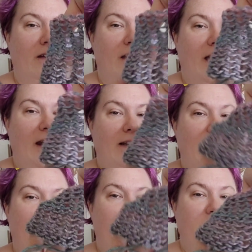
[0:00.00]
an
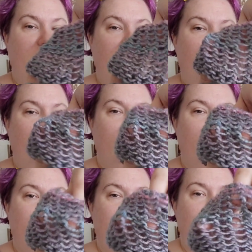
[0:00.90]
attempt
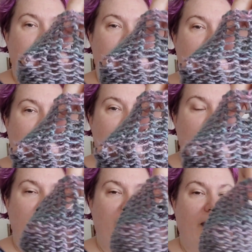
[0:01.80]
at loom
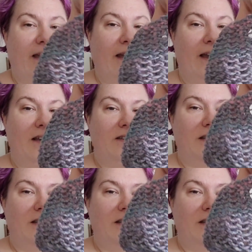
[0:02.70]
knitting. As you